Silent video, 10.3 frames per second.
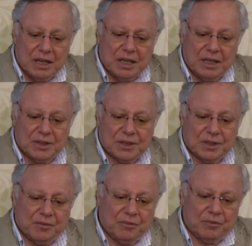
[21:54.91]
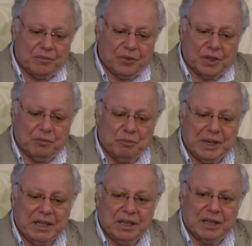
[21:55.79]
is
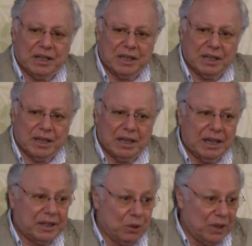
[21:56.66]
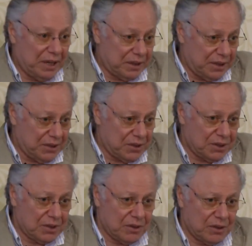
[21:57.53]
bring an awareness
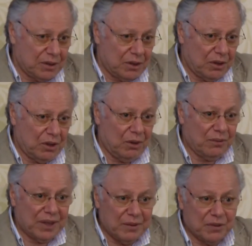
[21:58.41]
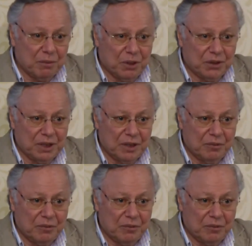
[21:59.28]
of everybody